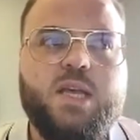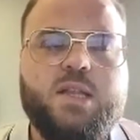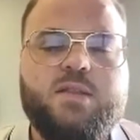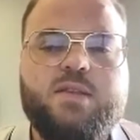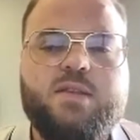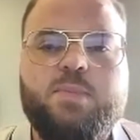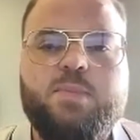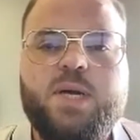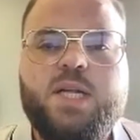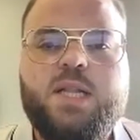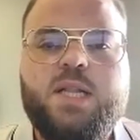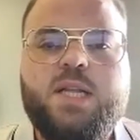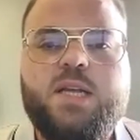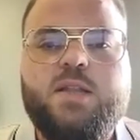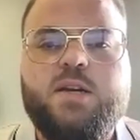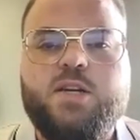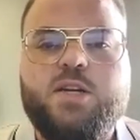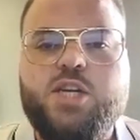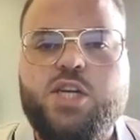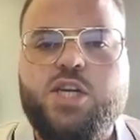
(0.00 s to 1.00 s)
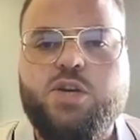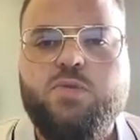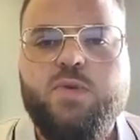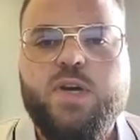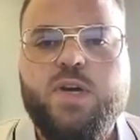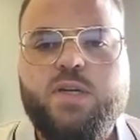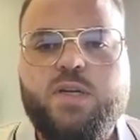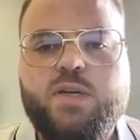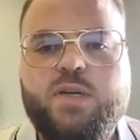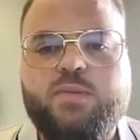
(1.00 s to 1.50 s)
typically they're
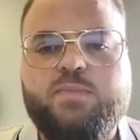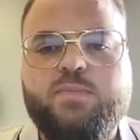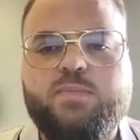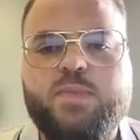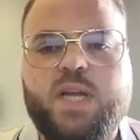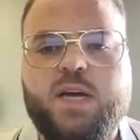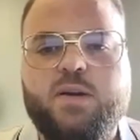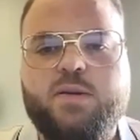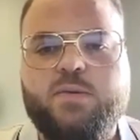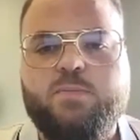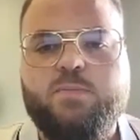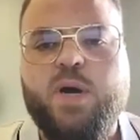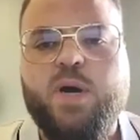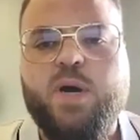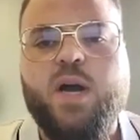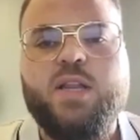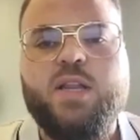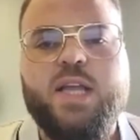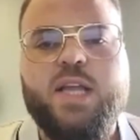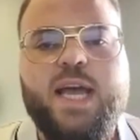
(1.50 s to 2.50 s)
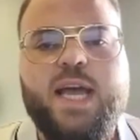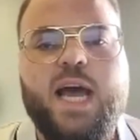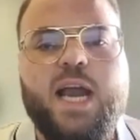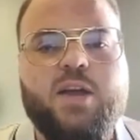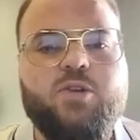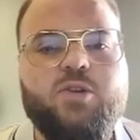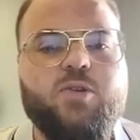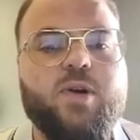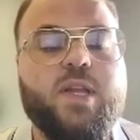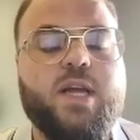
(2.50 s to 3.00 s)
newer. They're part of the
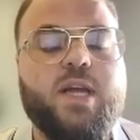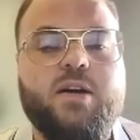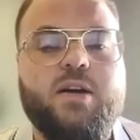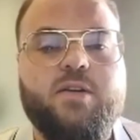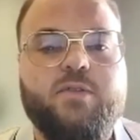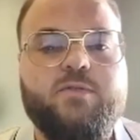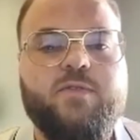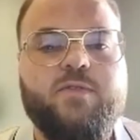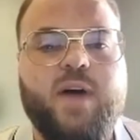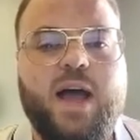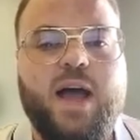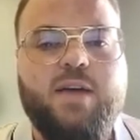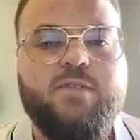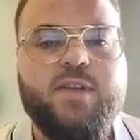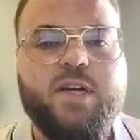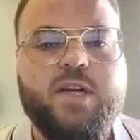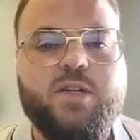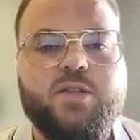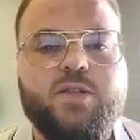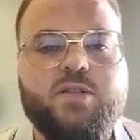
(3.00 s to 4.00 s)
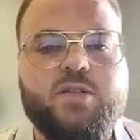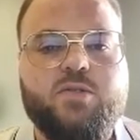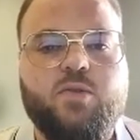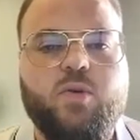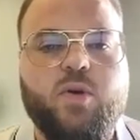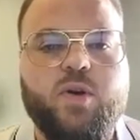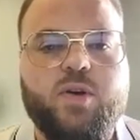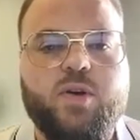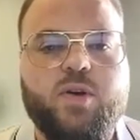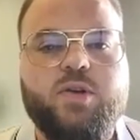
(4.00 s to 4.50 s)
category that are 5 years
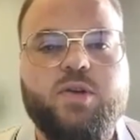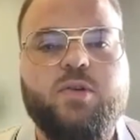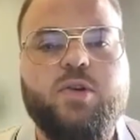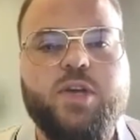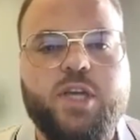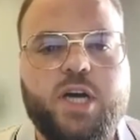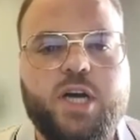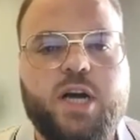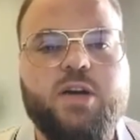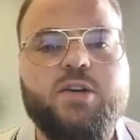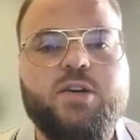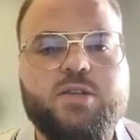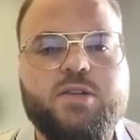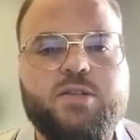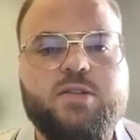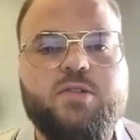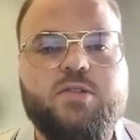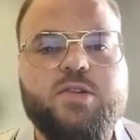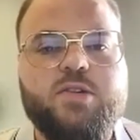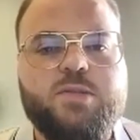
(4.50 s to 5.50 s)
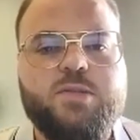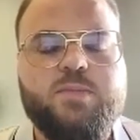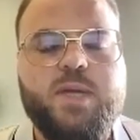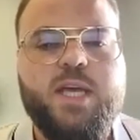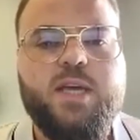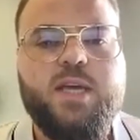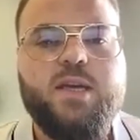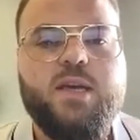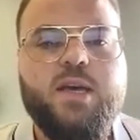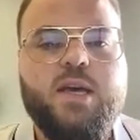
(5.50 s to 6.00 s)
or younger, so to
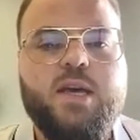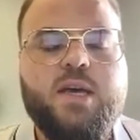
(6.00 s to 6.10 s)
speak.